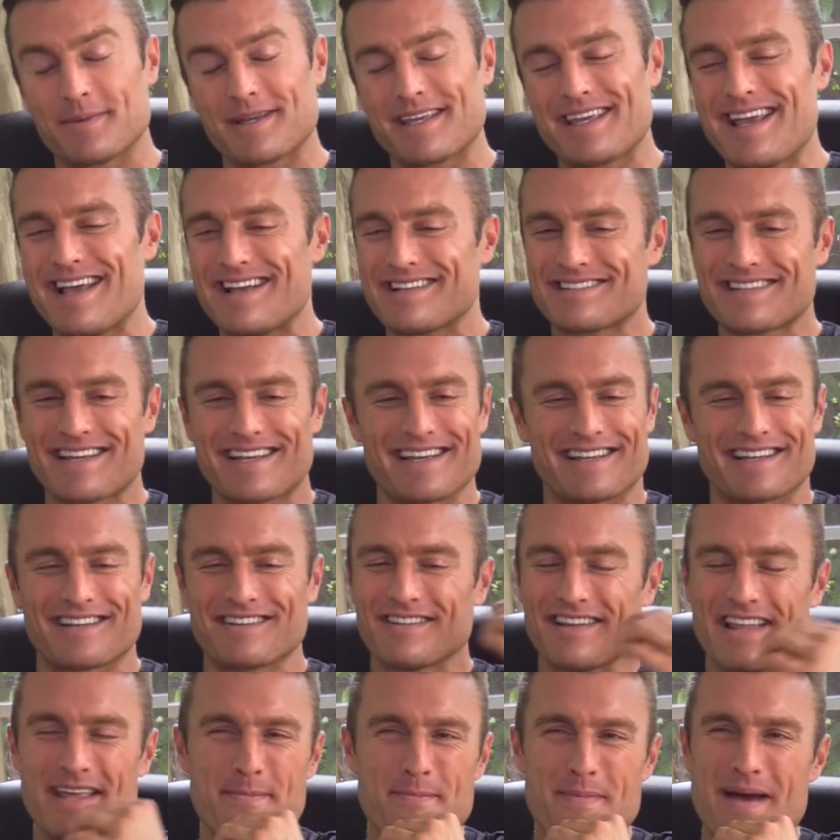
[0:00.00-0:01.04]
I'm like, yeah, it's like a
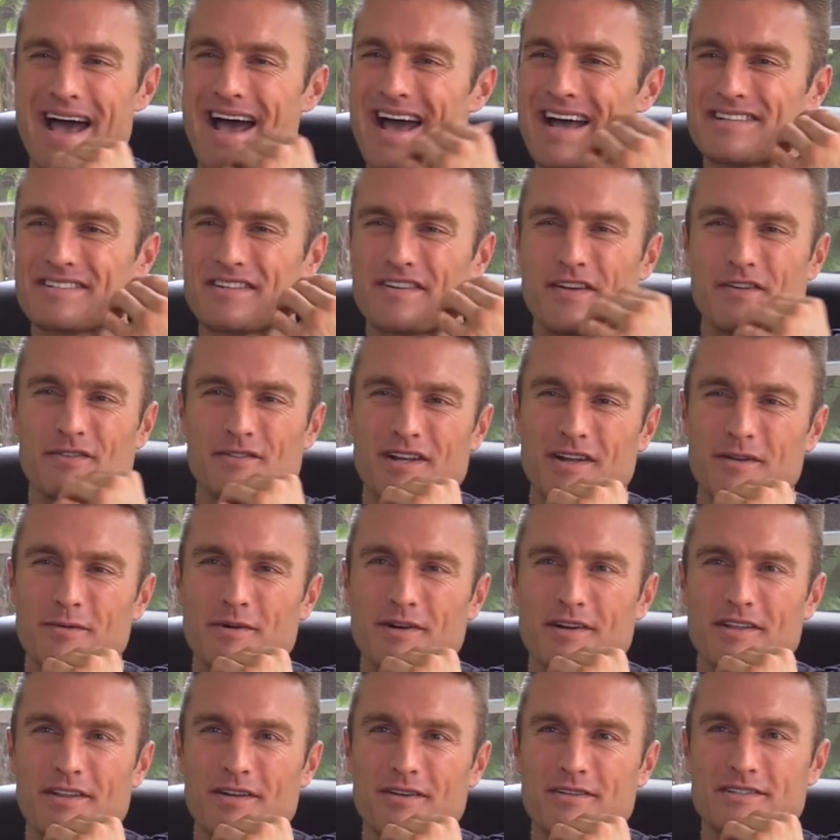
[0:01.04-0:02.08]
clay mask. You ever done
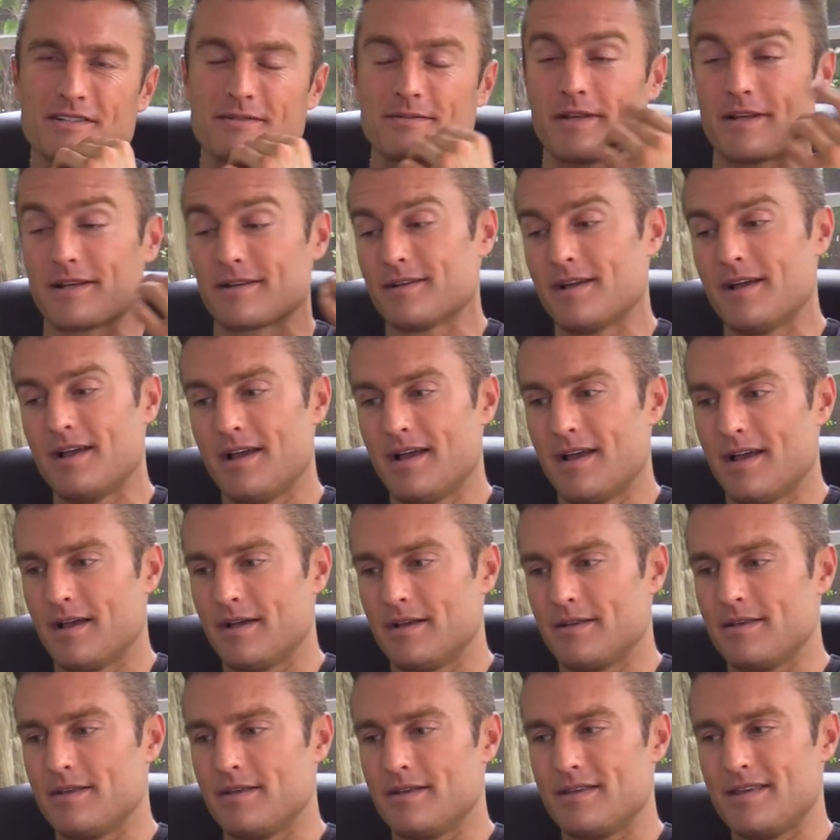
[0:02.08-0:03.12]
one of those? And I'm like,
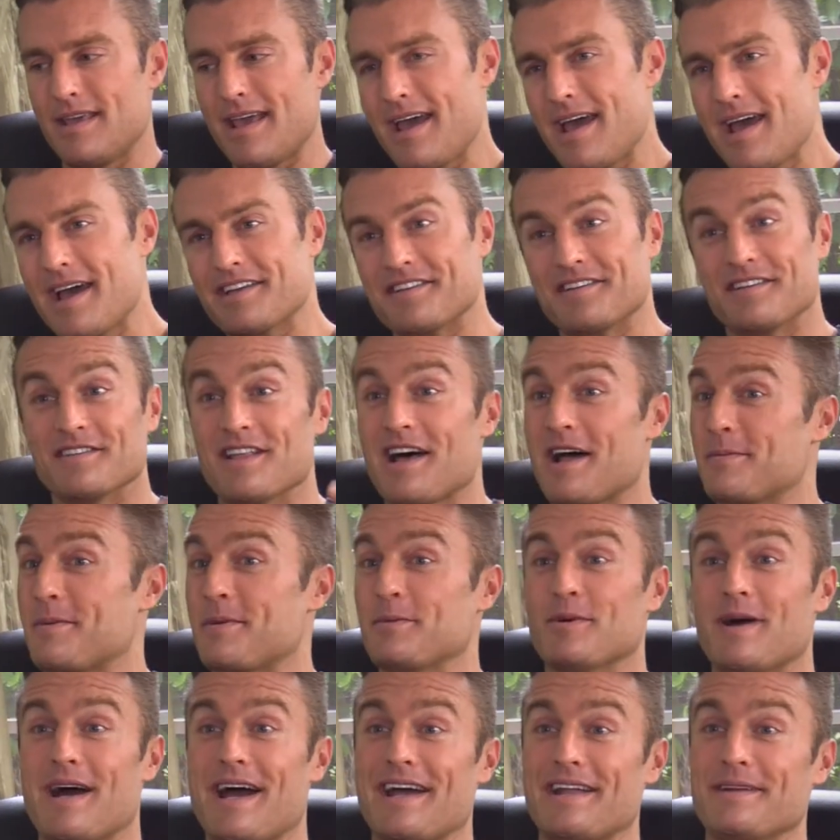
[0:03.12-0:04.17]
yeah, a lot of
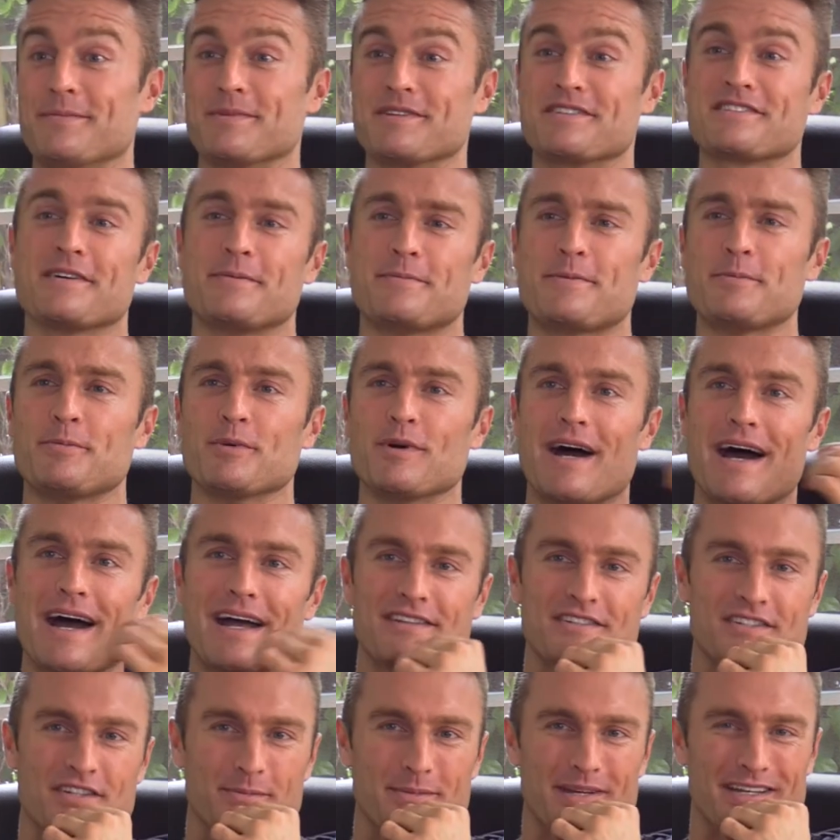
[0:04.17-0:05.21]
people had, but some people
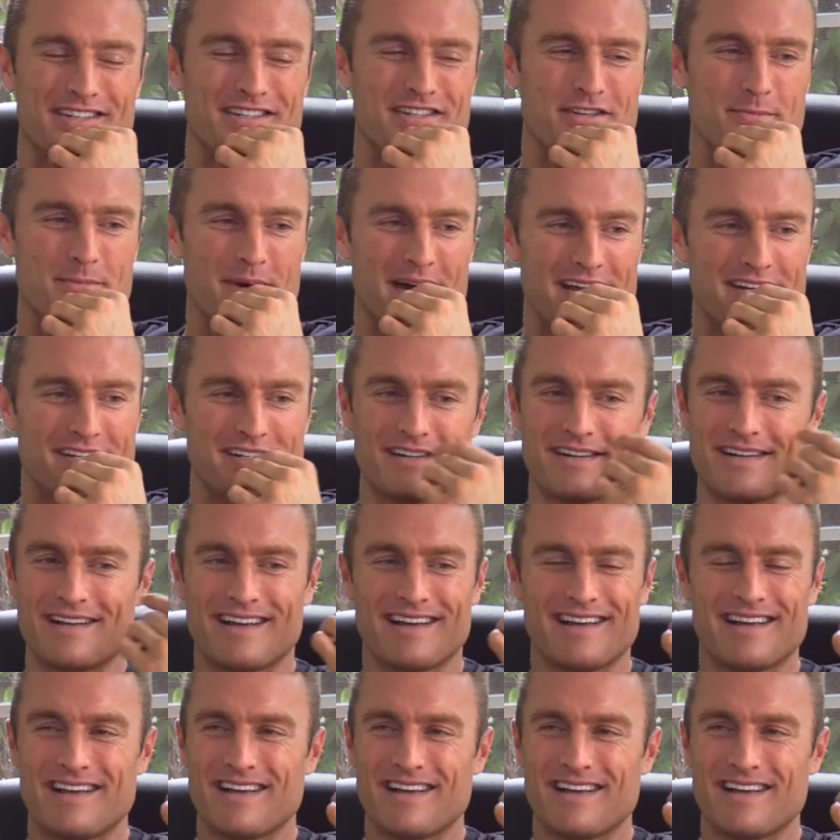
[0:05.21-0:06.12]
had. So I'm like, do you mind?